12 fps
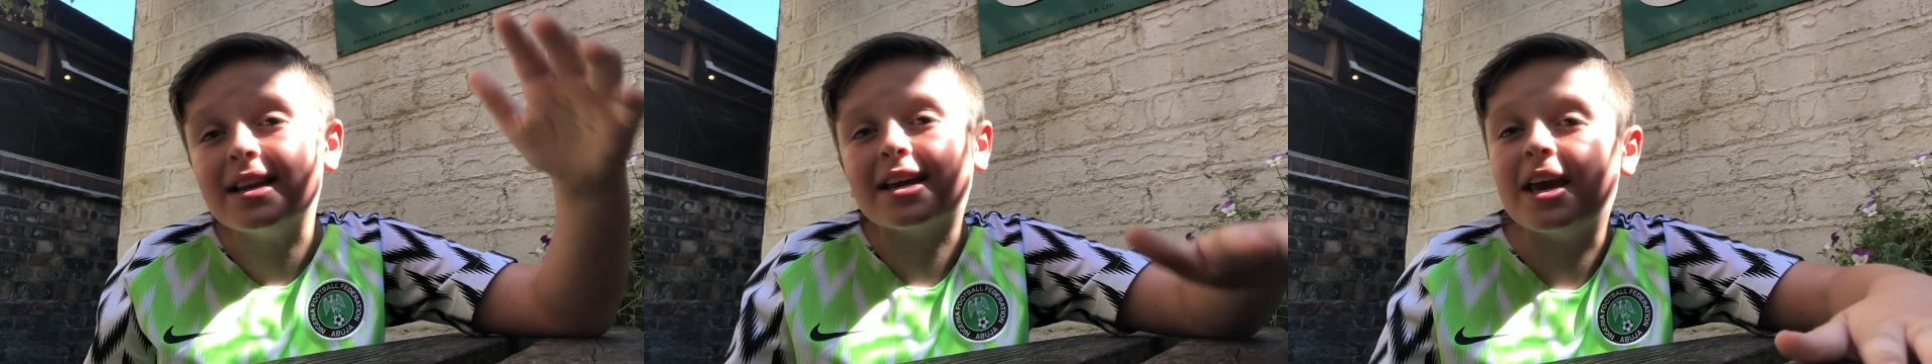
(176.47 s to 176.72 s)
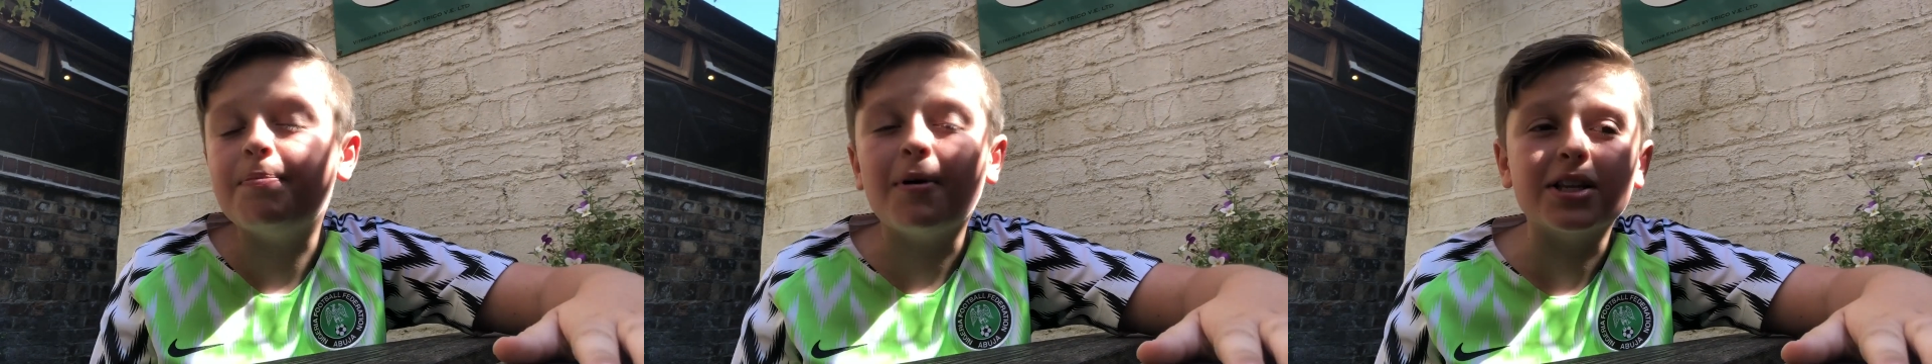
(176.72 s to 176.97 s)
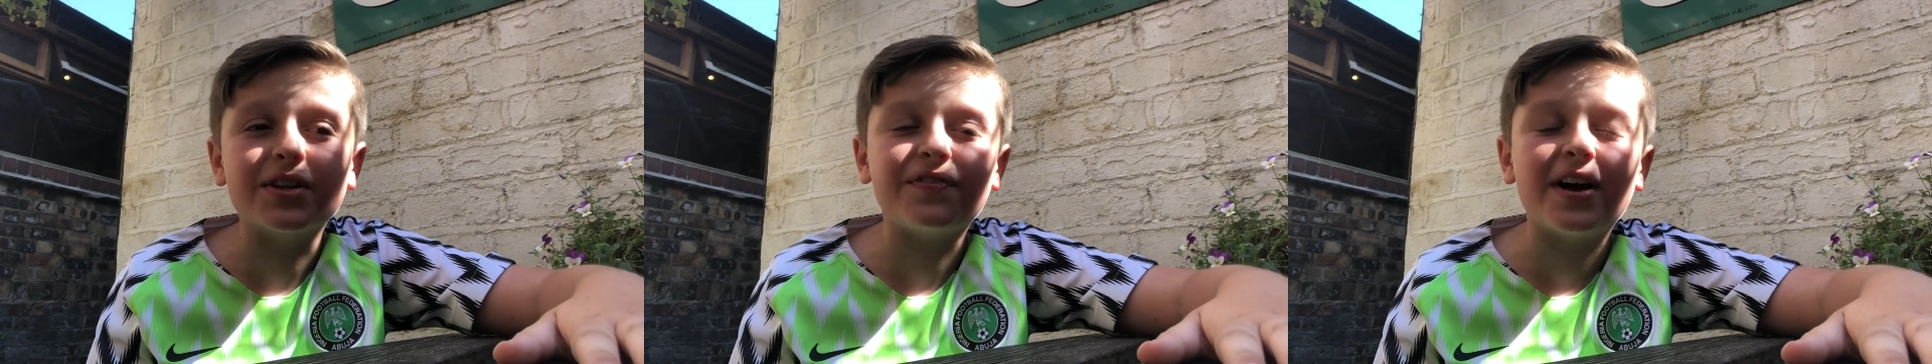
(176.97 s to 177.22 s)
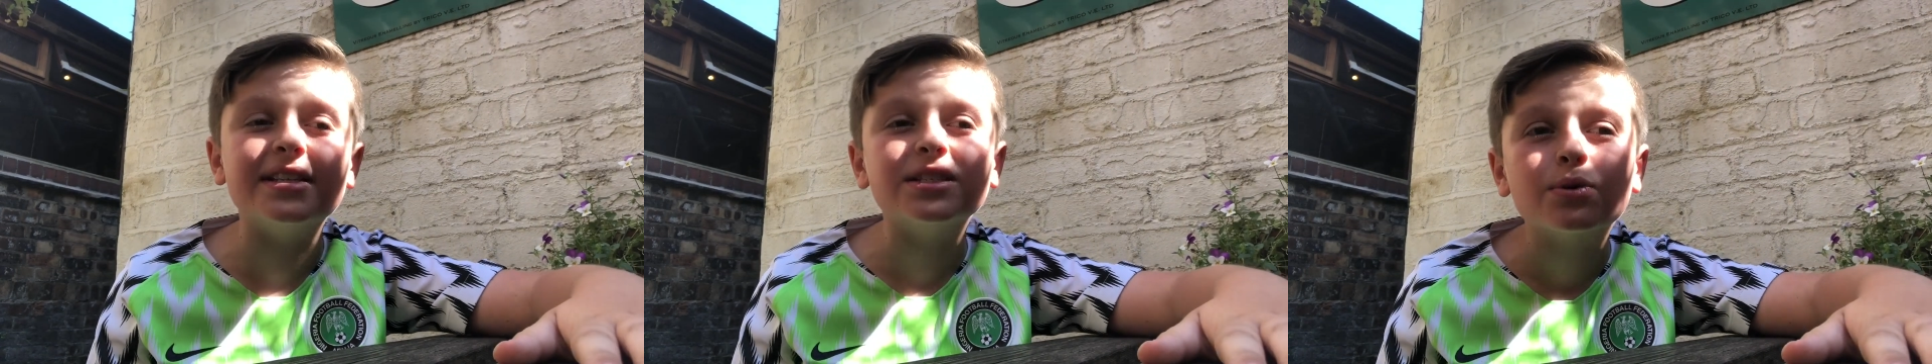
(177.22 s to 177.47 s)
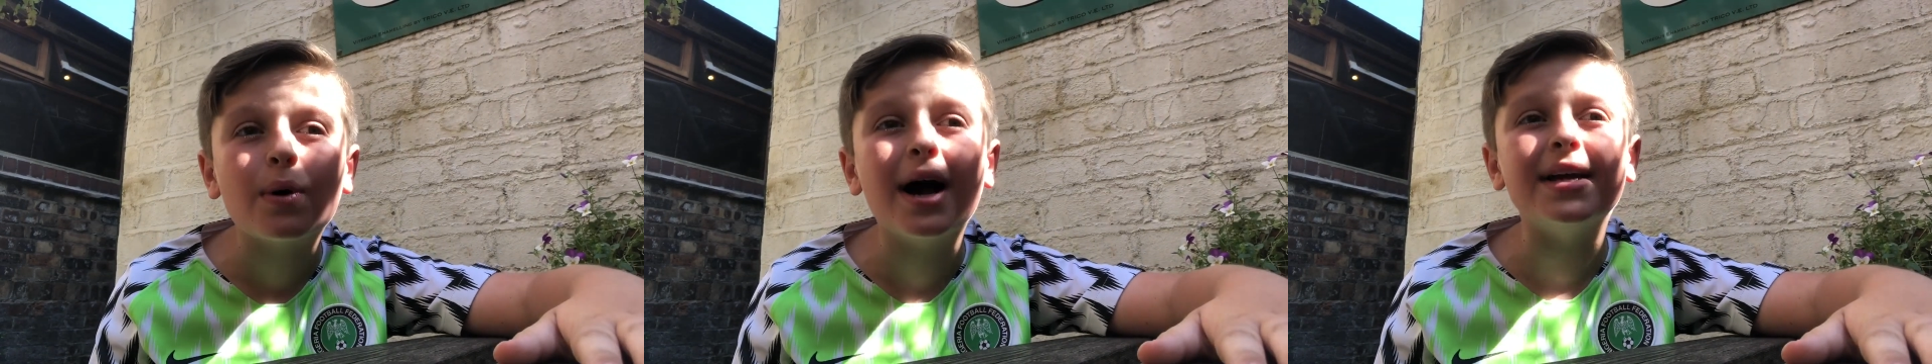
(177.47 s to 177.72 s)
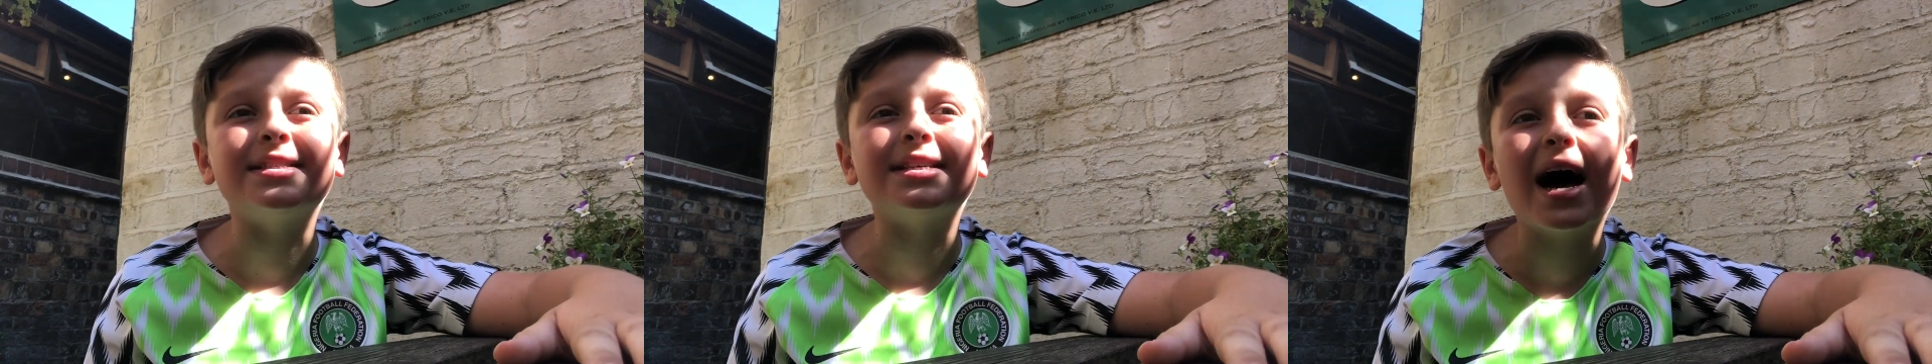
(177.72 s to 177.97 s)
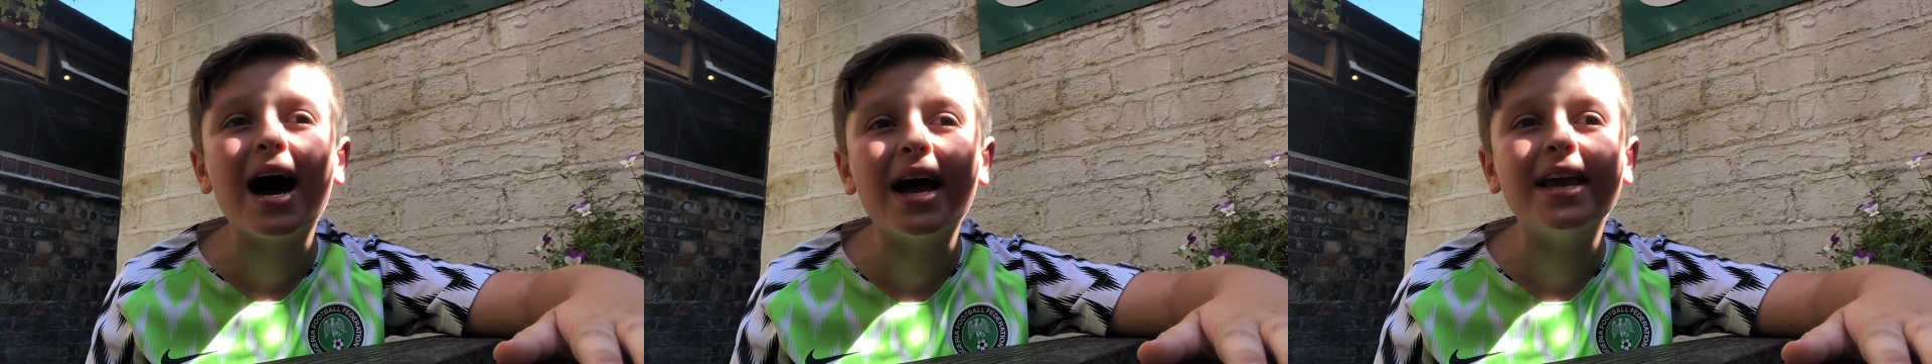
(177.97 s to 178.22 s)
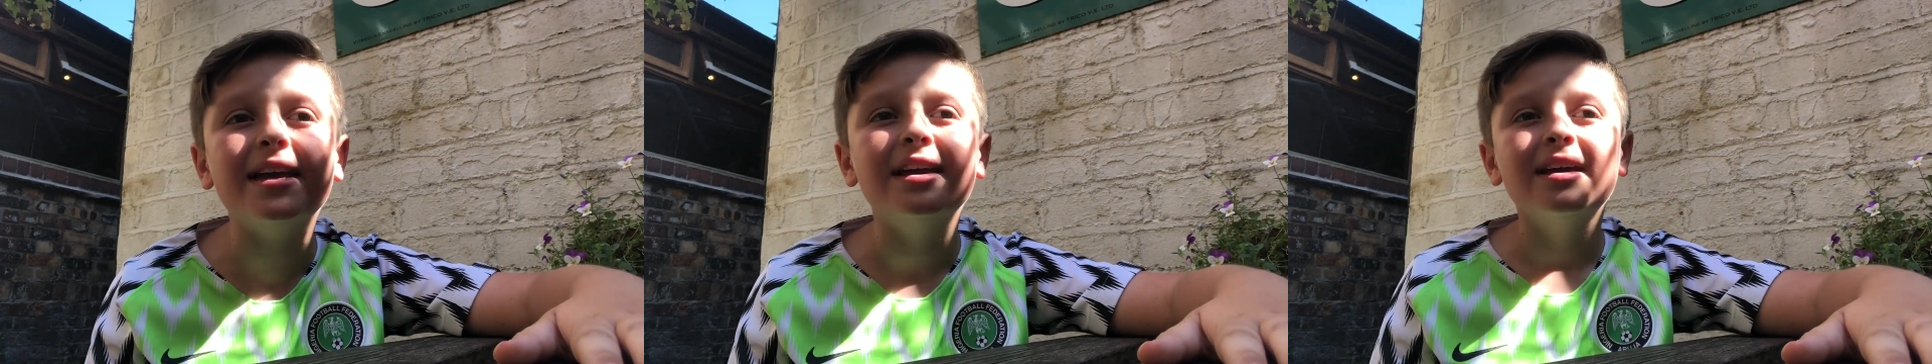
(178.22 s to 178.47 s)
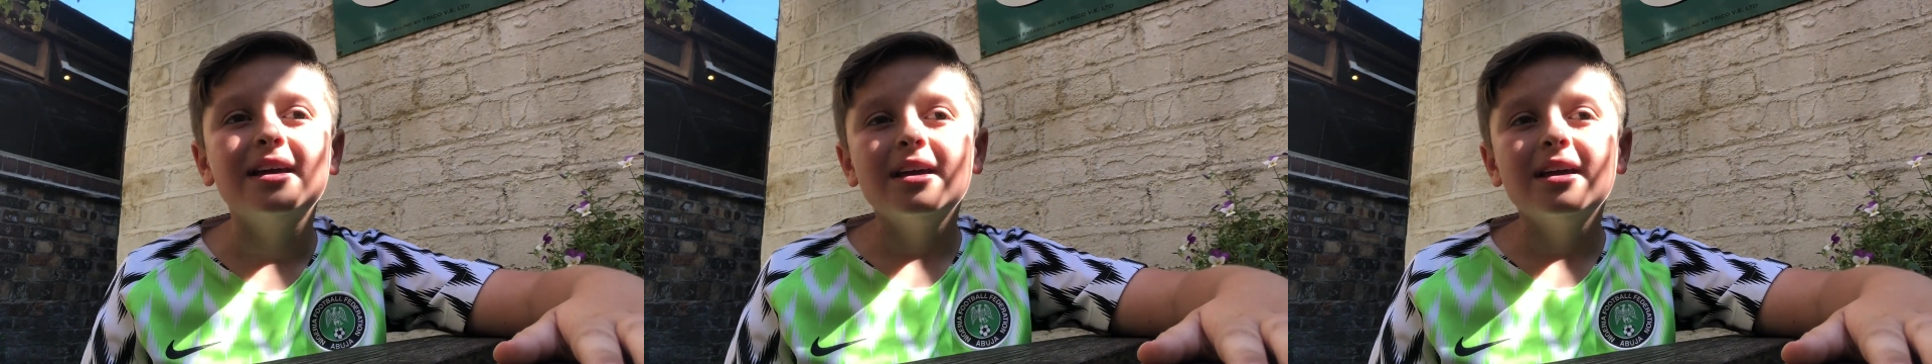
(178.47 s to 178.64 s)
to keep our defence quite tight.